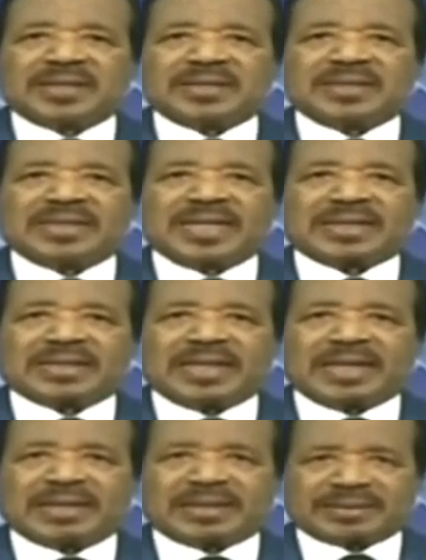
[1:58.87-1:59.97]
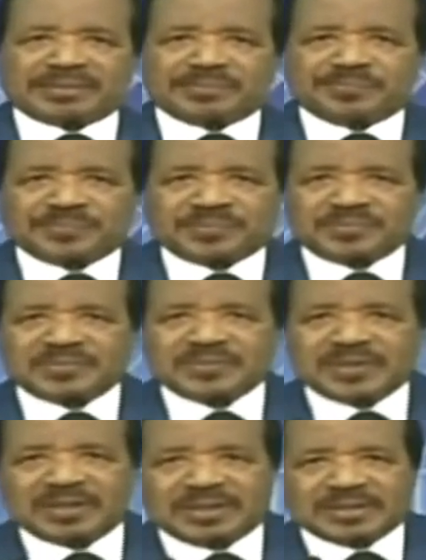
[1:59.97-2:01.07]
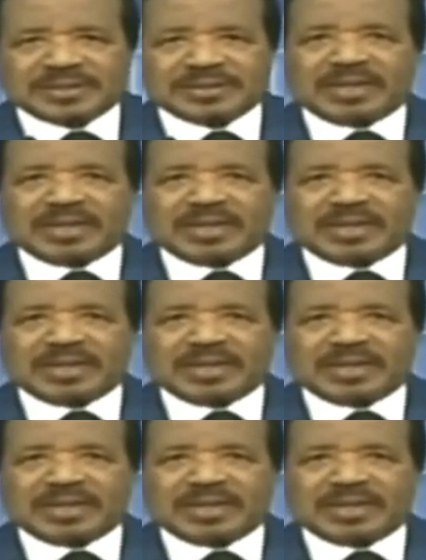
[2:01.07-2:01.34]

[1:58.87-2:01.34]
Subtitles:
Il est clair que cet